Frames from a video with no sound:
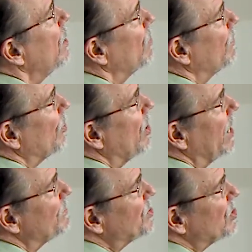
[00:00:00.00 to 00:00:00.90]
But
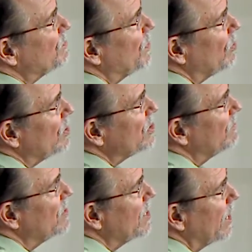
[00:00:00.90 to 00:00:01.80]
perhaps experience
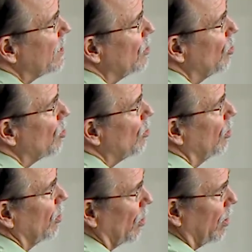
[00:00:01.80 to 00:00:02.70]
of
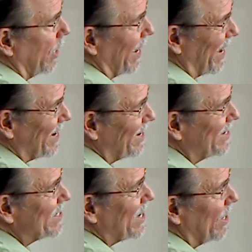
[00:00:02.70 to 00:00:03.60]
non-local or
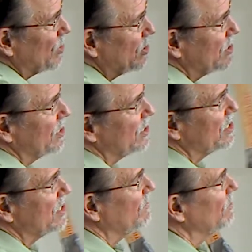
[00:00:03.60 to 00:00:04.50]
endless consciousness
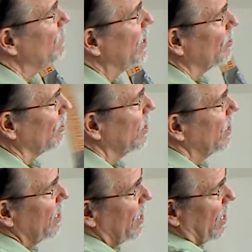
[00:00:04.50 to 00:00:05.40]
is even better.
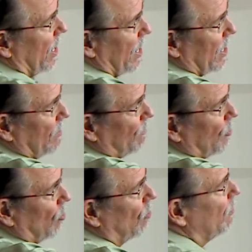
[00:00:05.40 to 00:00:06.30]
In a
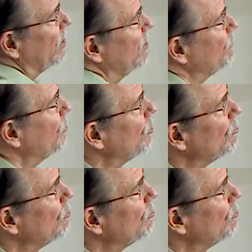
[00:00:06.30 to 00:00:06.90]
poll by the Pew